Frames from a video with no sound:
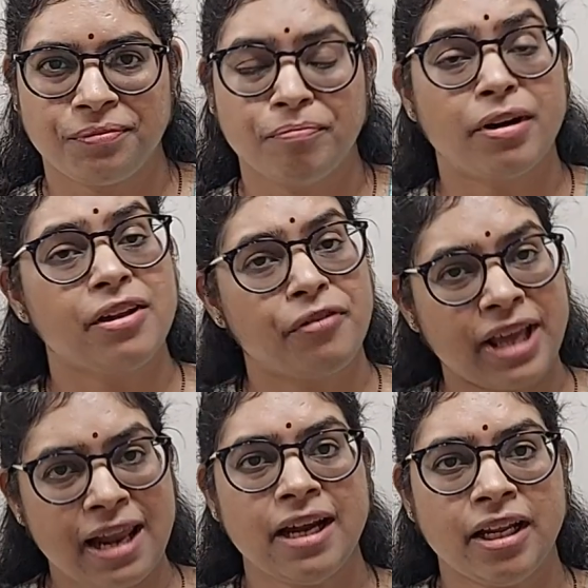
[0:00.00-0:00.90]
But in
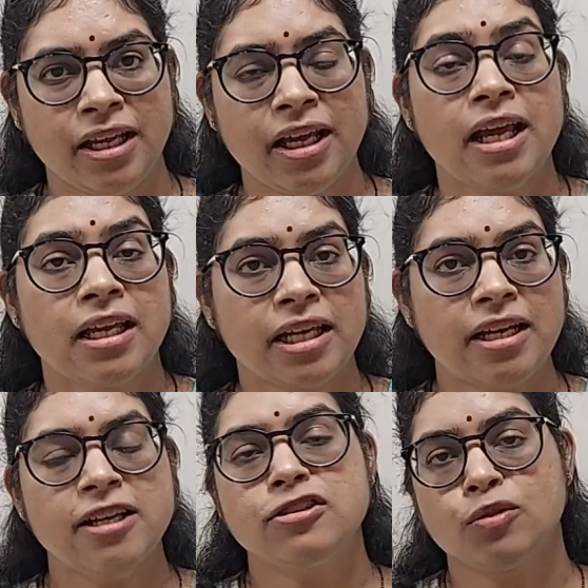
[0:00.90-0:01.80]
reality,
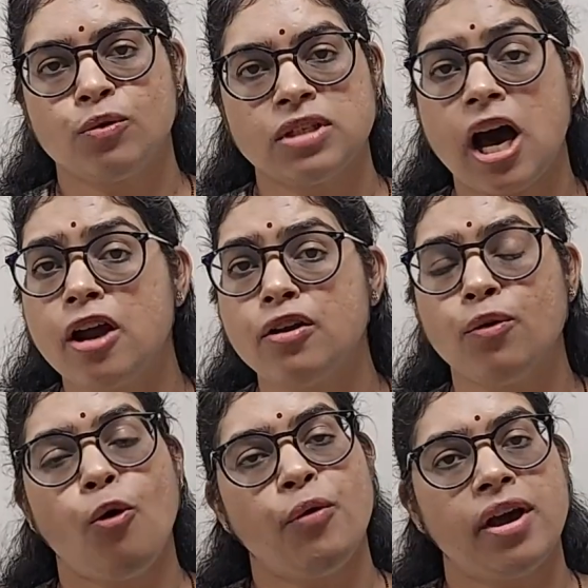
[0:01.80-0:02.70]
kidney stones are
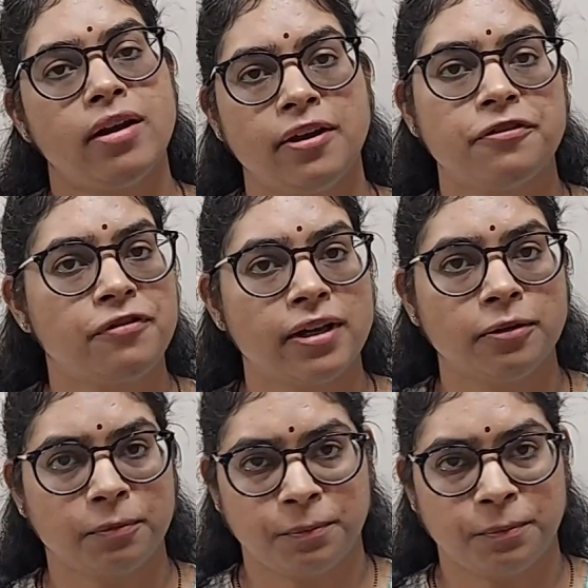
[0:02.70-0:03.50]
nowhere near fun.